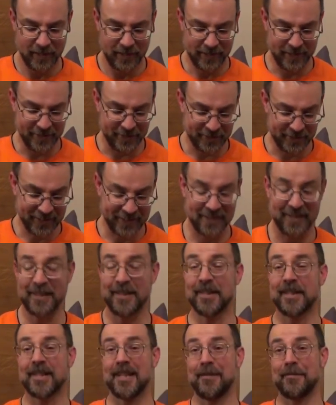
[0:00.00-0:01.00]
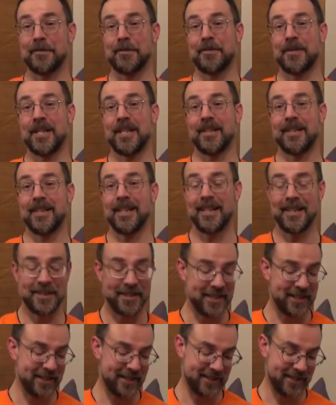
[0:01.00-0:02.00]
Incidentally, the cavalry, the
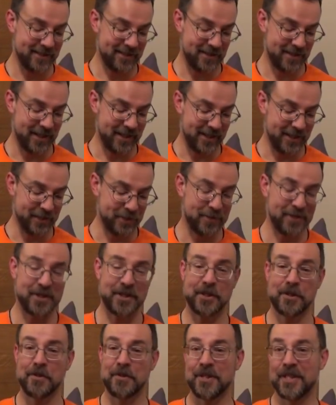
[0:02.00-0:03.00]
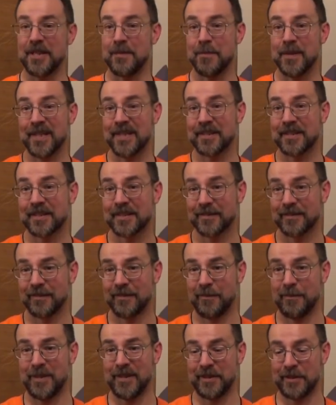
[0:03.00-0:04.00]
1822 T-bis
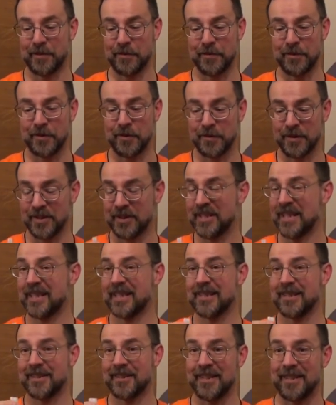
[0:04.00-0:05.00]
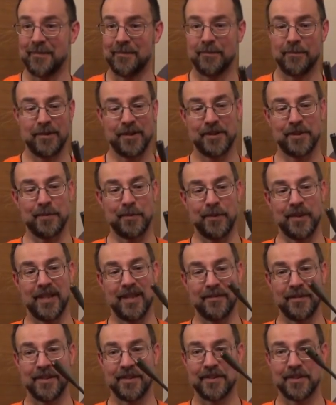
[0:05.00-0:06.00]
pistols use exactly the same principle. They
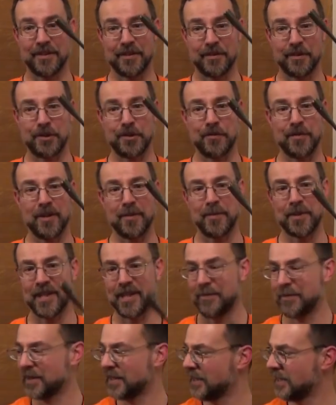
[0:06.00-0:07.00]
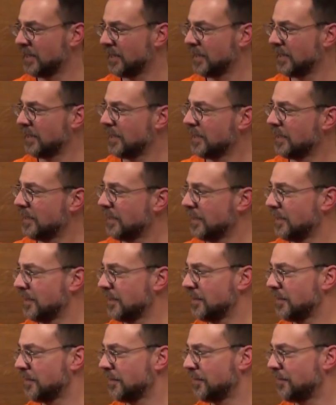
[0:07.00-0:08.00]
have a tulip-shaped
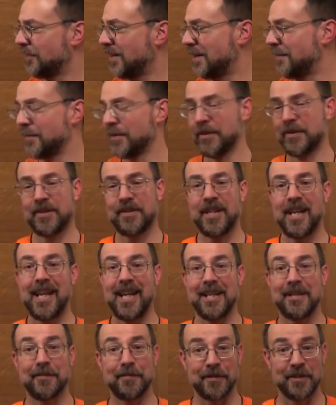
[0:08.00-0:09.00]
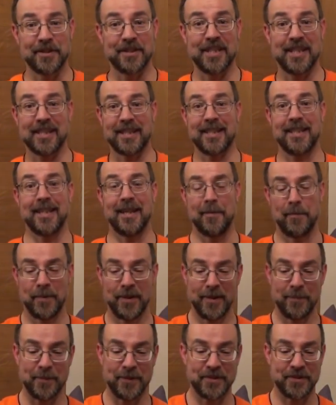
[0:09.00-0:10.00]
ramrod head for exactly that
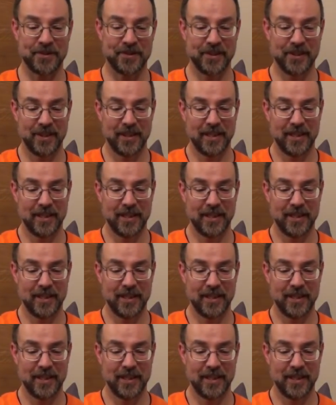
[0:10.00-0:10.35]
purpose.